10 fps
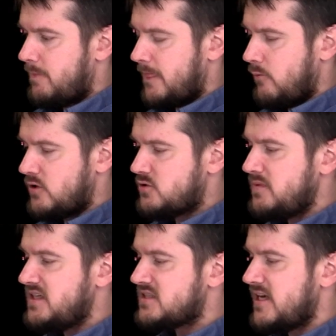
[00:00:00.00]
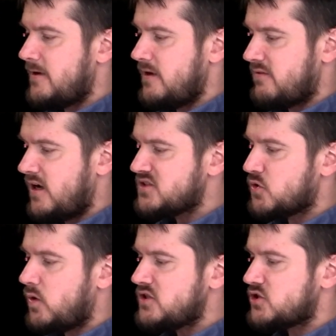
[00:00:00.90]
Which means that if
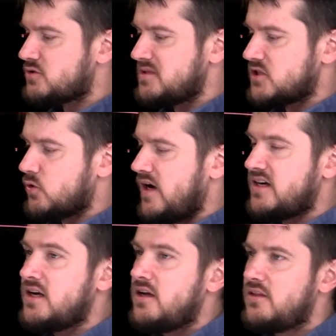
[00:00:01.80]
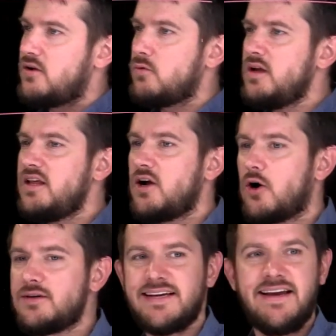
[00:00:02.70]
consequentialism is correct, there really
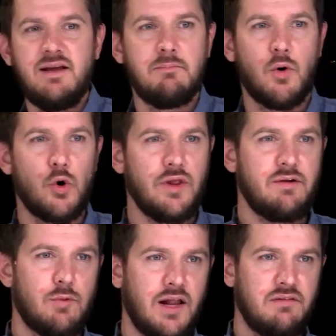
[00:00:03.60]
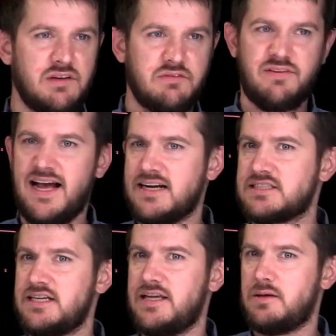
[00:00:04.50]
aren't any morally relevant facts
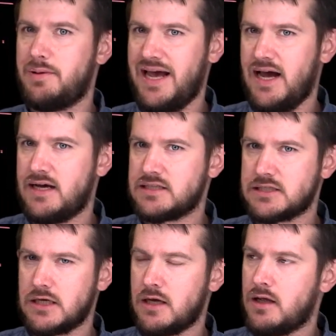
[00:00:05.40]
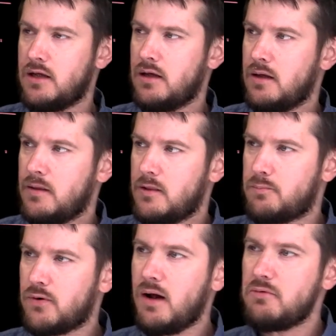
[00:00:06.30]
in the past. The
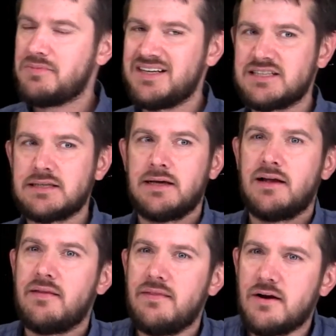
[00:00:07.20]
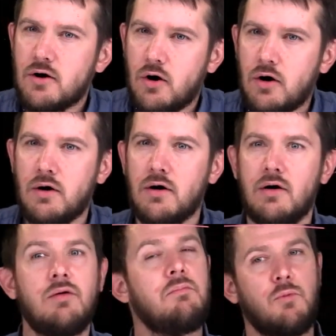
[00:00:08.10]
problem is there are
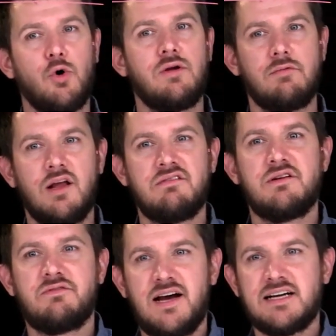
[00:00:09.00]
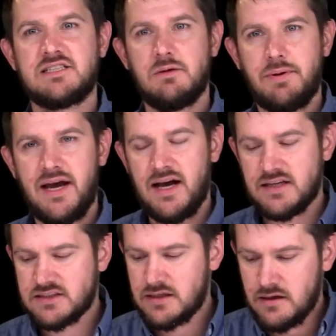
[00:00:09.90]
morally relevant facts in the
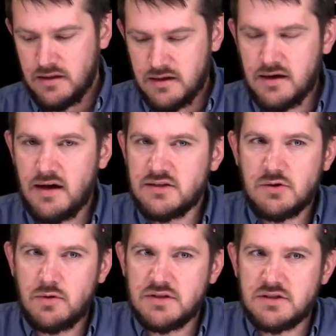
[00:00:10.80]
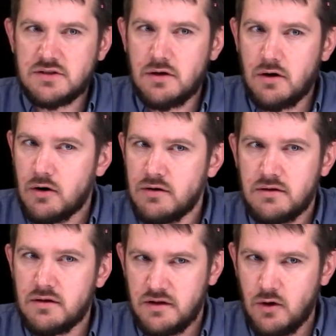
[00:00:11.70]
past. The consequences aren't
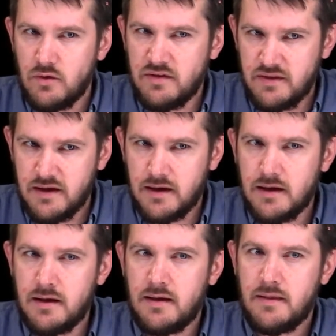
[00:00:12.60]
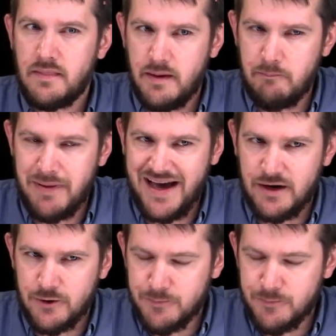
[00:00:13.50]
the only thing that matter.